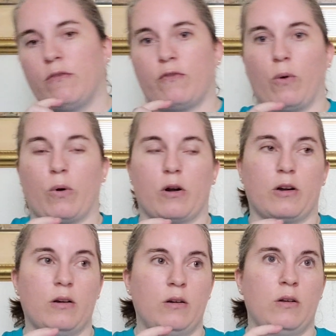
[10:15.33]

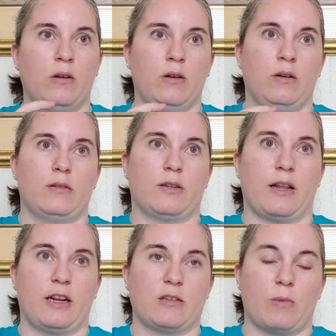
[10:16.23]
for
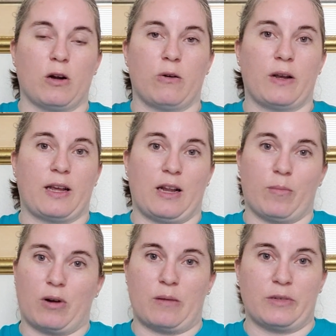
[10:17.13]
today and tomorrow, I
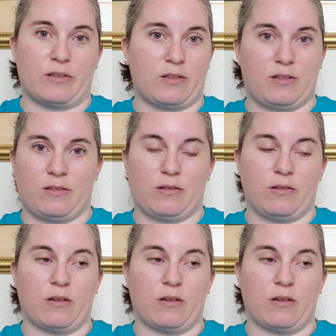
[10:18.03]
cannot promise